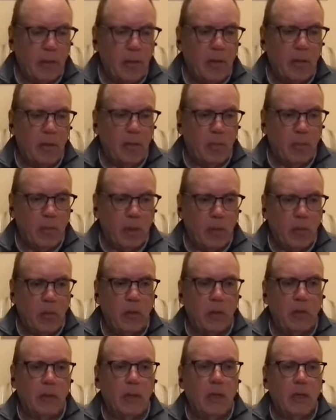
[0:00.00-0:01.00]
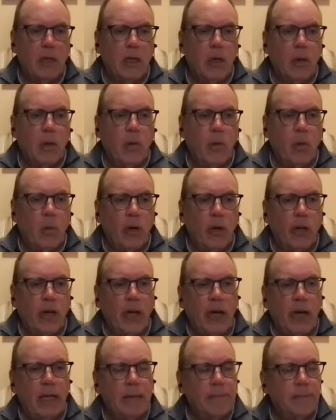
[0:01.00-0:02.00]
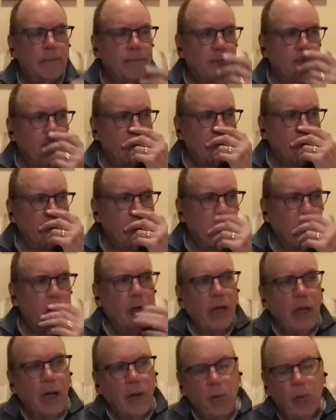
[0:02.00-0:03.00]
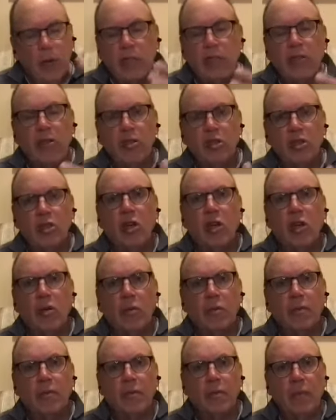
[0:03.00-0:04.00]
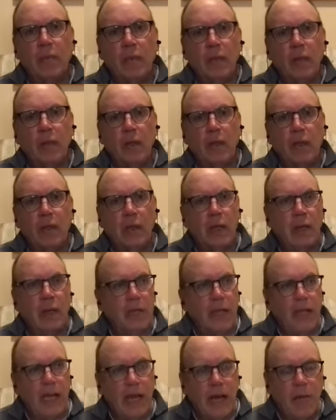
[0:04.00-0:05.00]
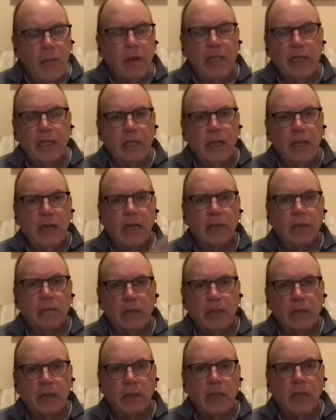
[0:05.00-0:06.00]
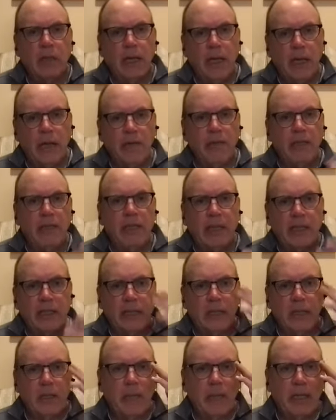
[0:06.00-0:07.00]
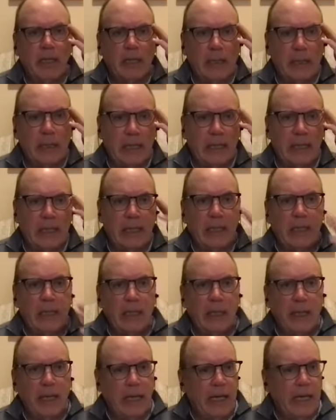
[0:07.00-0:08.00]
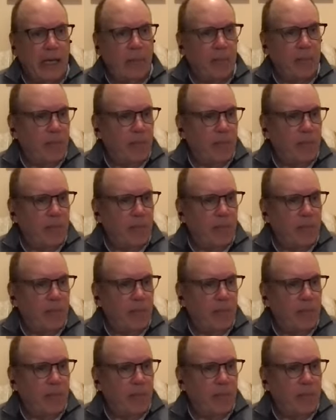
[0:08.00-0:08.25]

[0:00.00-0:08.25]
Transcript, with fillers: but we're we're not we're not running the show. I mean, how many times have you sat down to meditate and